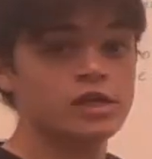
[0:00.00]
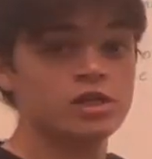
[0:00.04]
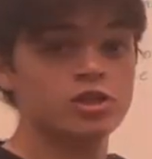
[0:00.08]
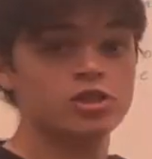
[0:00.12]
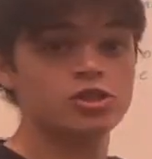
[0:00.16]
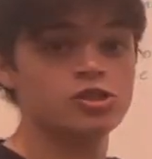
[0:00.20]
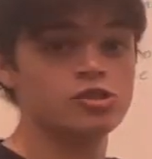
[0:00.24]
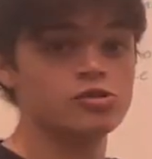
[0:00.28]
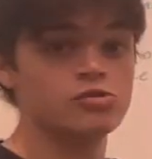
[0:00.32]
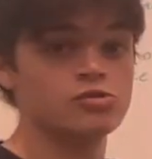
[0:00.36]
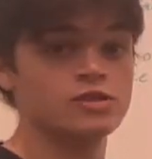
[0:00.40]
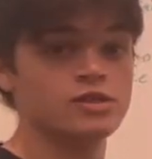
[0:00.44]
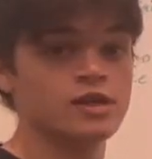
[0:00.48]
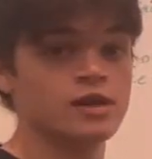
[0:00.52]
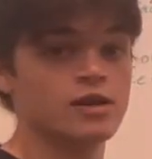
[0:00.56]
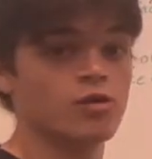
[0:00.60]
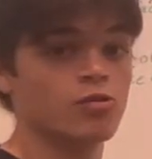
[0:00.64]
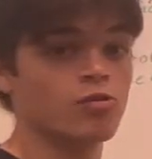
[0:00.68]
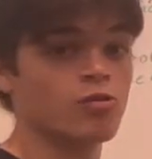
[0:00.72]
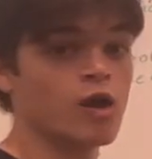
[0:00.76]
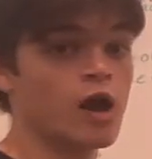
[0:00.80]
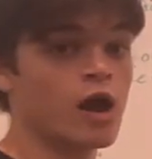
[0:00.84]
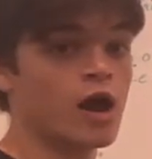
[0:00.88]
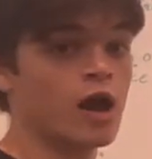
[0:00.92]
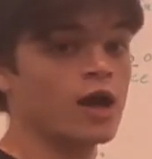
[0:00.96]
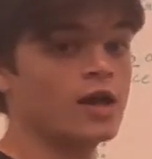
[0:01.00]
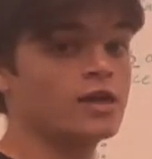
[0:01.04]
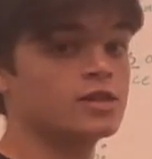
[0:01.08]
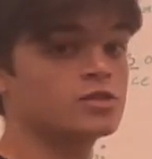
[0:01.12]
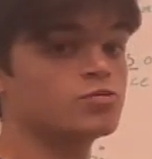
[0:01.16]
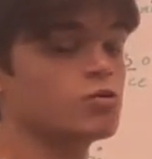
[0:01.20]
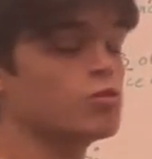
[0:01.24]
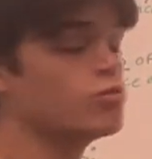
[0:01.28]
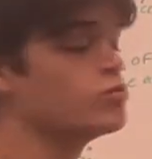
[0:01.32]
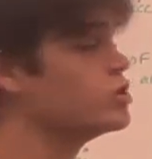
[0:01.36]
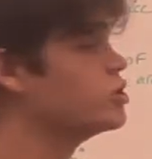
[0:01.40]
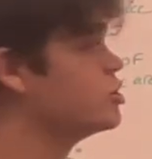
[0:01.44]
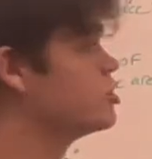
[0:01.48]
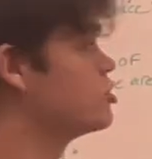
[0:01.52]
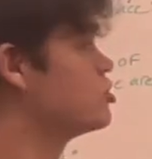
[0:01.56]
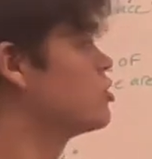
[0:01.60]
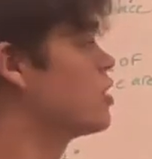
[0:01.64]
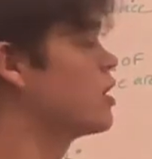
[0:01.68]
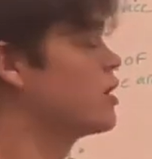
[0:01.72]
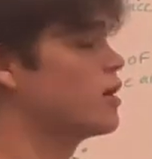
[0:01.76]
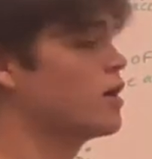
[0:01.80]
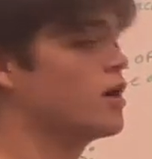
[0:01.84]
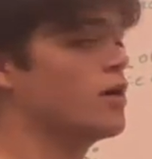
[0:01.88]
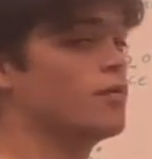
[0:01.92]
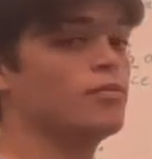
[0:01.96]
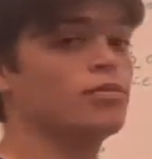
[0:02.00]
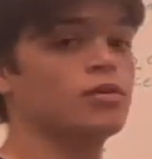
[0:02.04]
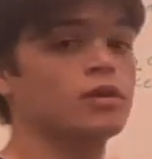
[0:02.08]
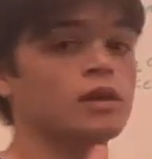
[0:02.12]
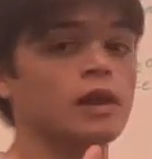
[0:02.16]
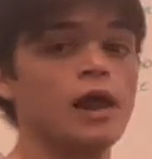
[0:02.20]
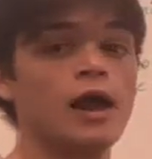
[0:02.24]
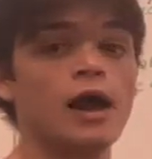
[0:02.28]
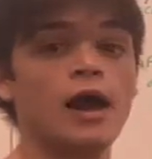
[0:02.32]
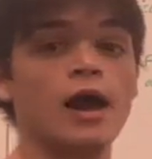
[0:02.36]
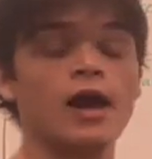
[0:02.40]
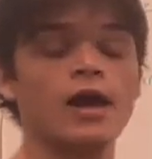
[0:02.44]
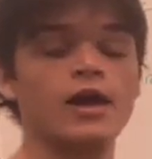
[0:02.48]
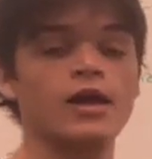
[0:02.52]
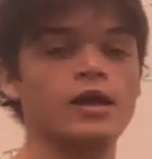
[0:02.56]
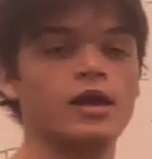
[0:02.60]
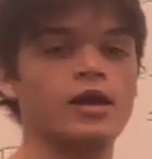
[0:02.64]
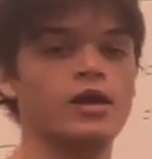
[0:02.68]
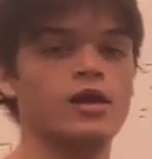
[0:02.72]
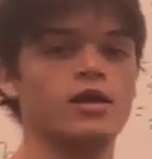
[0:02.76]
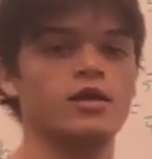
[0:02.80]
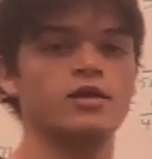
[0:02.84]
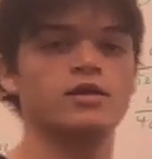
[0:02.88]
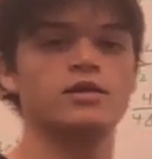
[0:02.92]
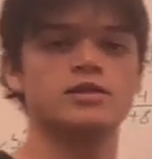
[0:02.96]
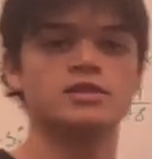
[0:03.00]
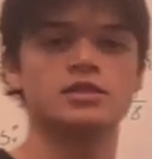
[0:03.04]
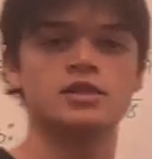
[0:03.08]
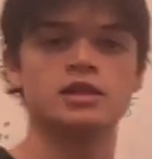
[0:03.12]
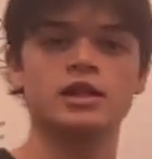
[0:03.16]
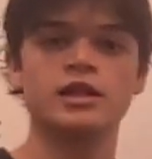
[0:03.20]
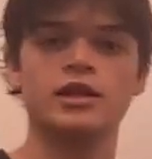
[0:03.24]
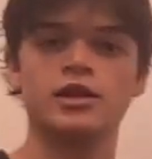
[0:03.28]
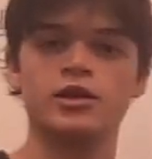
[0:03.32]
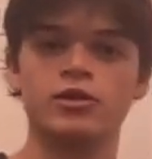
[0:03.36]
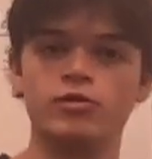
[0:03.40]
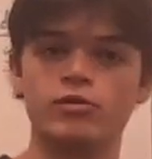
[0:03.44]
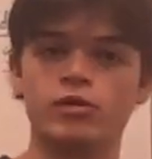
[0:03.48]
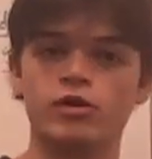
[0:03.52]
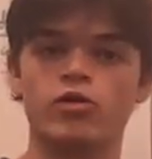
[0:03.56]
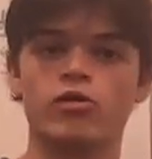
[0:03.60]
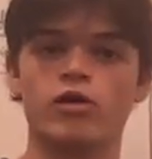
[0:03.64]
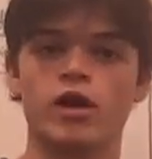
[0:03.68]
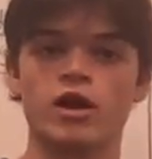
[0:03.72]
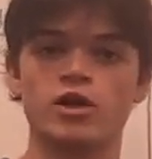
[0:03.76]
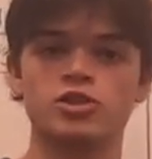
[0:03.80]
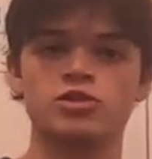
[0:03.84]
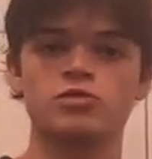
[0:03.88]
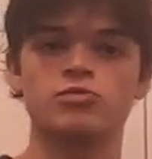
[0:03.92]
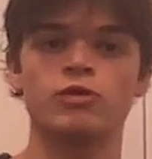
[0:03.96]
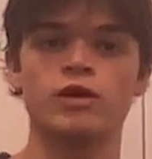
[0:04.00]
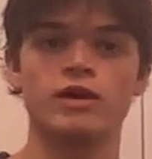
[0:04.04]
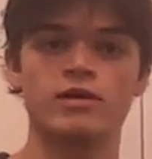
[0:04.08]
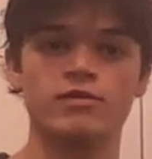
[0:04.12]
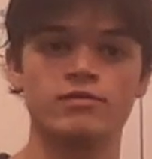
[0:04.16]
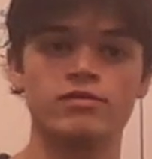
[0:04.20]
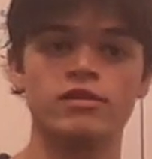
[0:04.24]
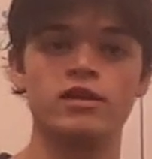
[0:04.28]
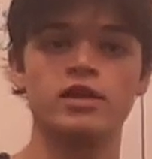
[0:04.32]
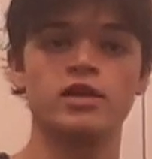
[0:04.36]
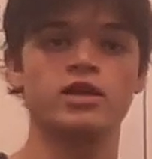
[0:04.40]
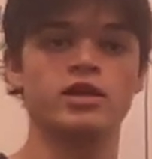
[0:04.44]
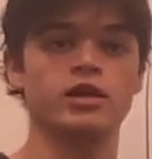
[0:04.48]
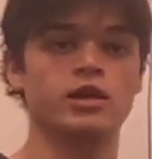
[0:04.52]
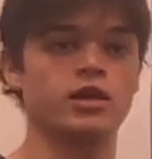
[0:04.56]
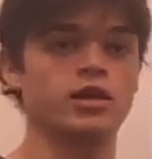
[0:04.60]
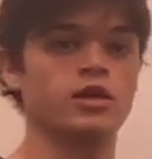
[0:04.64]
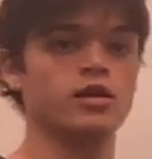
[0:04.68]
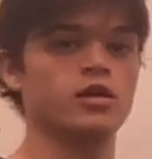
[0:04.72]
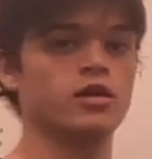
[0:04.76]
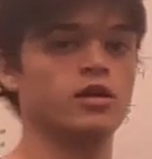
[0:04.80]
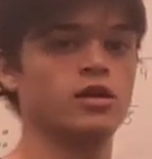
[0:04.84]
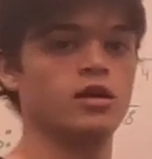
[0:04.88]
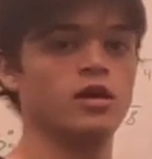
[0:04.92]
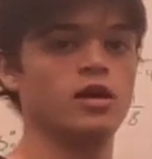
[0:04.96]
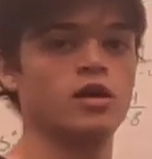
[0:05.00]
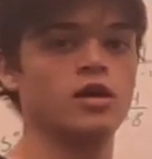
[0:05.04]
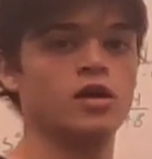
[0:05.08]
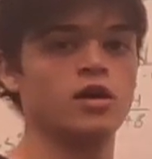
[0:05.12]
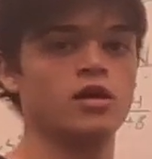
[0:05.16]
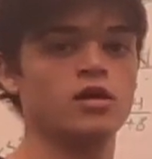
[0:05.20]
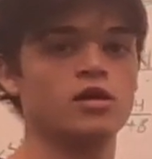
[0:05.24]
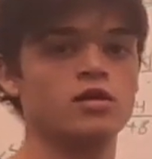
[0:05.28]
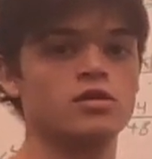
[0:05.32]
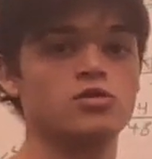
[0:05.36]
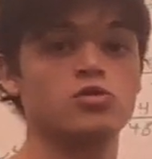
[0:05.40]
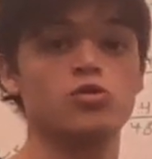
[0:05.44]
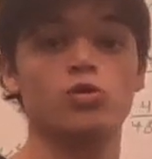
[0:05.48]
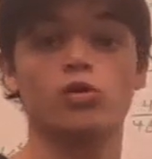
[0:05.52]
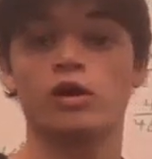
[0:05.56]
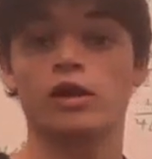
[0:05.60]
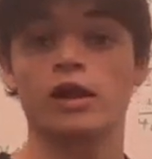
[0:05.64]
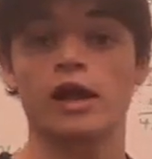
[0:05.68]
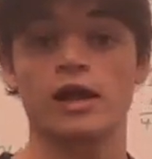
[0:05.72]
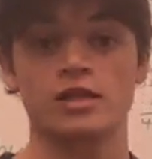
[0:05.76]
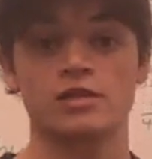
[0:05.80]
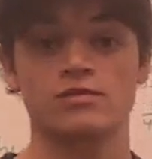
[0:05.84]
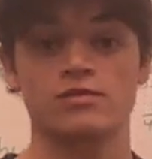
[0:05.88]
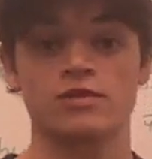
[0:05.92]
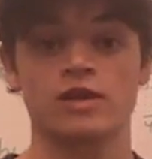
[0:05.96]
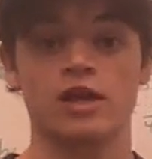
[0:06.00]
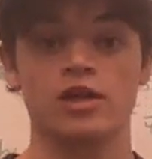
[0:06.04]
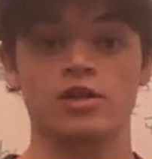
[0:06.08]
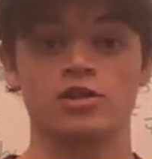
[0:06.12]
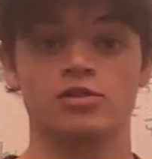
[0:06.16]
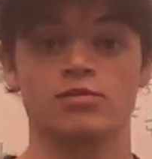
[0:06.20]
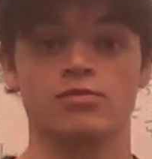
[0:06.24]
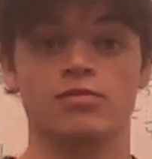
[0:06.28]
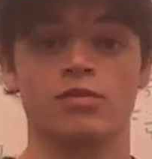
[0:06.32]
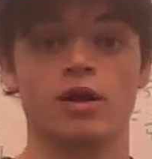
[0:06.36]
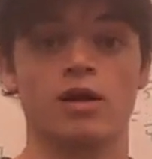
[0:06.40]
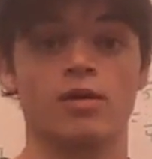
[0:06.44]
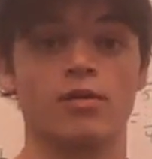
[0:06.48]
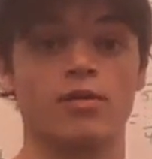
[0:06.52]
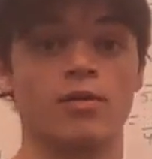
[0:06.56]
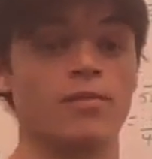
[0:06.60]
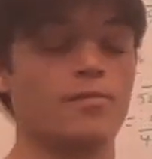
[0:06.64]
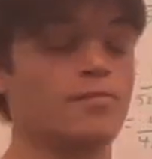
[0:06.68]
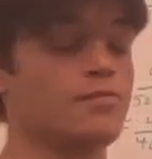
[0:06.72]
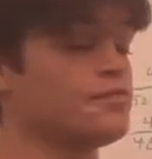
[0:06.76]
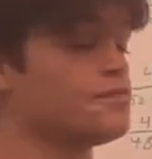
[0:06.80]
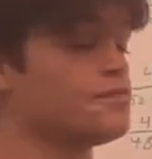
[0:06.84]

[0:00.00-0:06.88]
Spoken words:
issues that arise when we just try to apply this linear regression way of thinking to a classification problem.